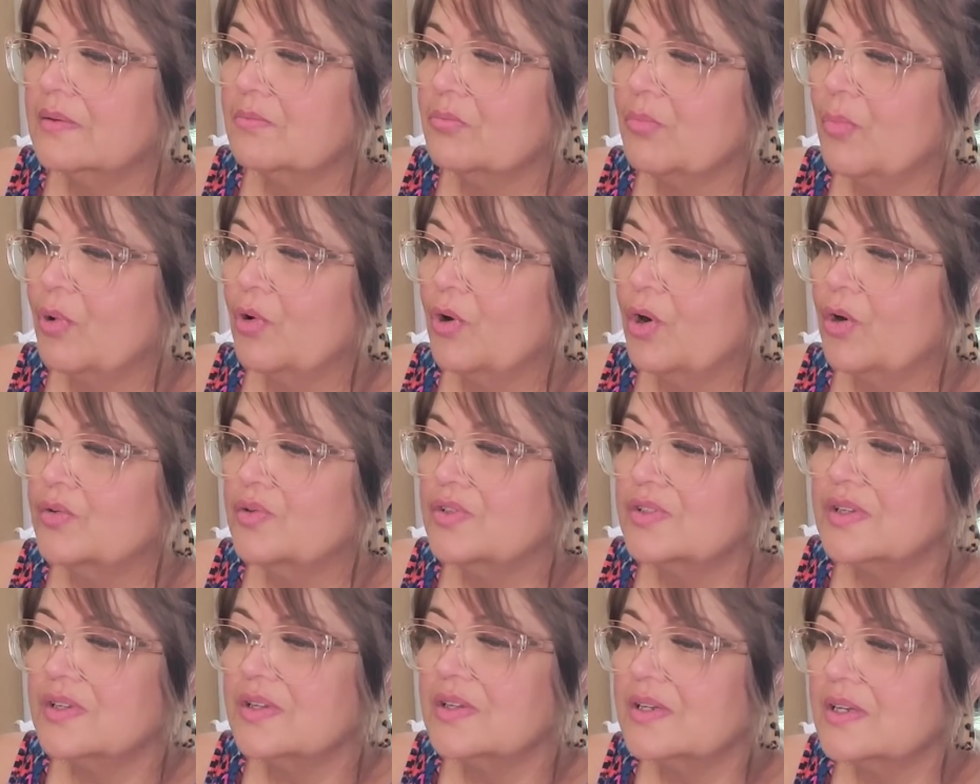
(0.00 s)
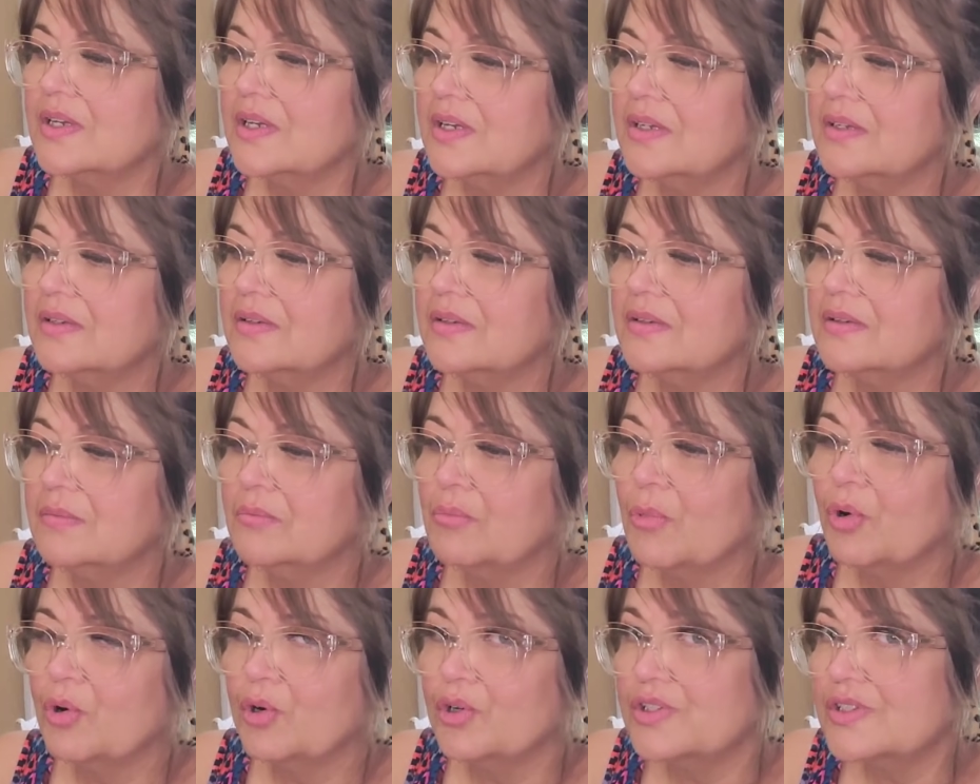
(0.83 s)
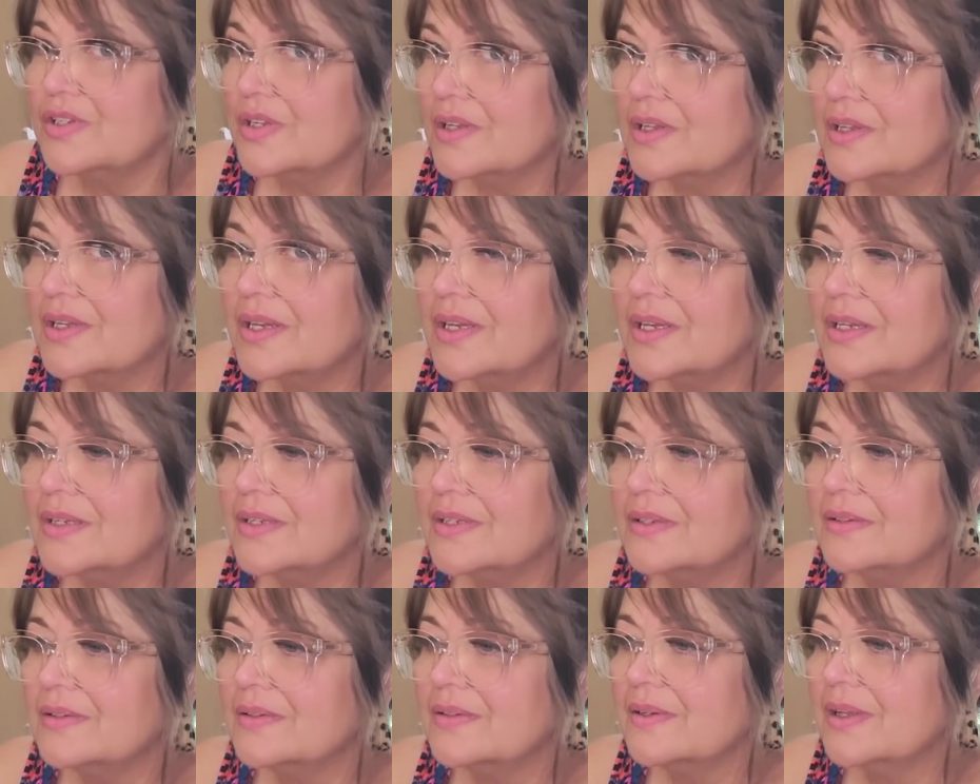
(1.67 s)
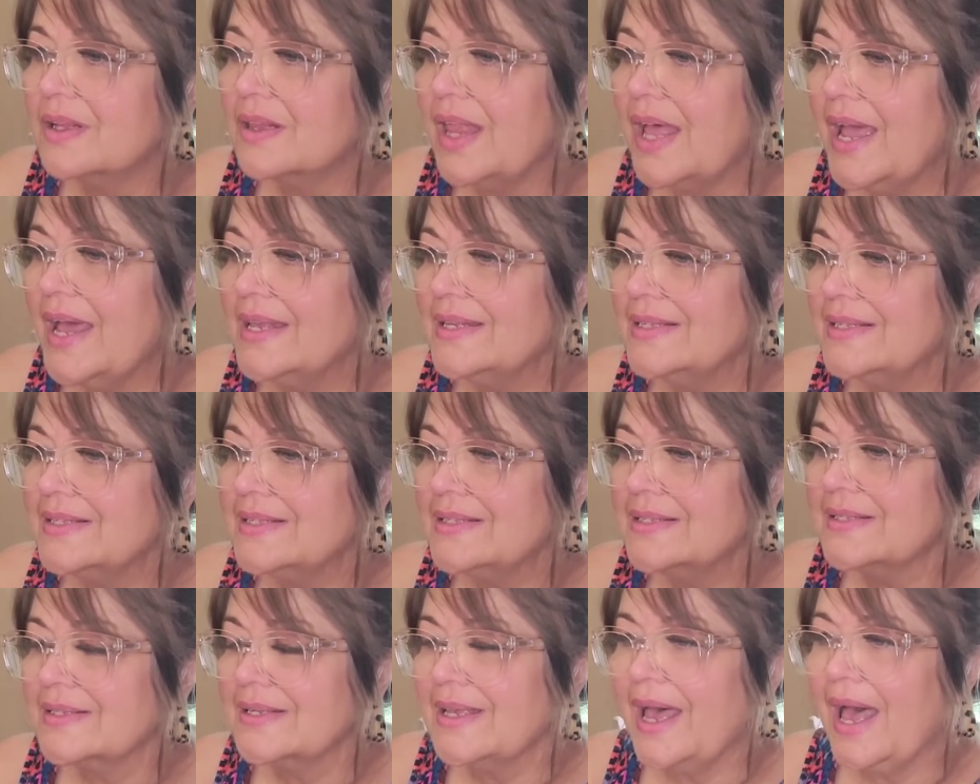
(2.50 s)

borosilicate glass.